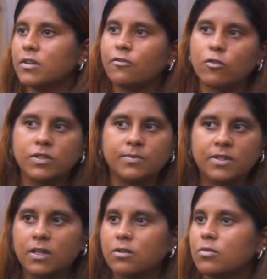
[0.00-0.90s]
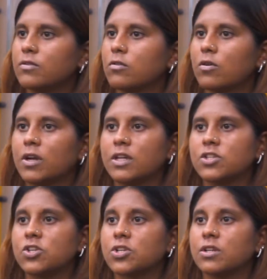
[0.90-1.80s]
They've always been the hero in their
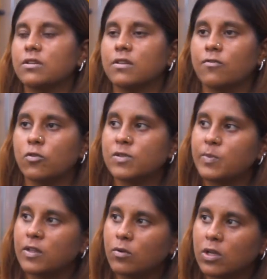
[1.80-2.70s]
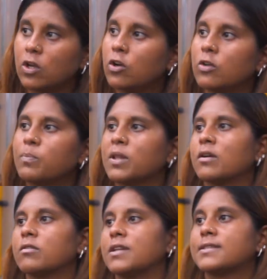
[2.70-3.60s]
organization. They've always been the only good
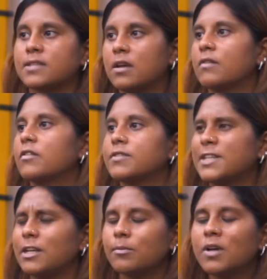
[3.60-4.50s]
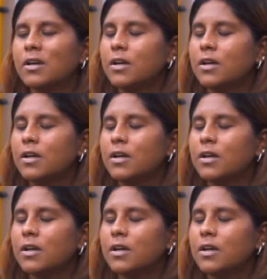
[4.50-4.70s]
player, let's say, on their team.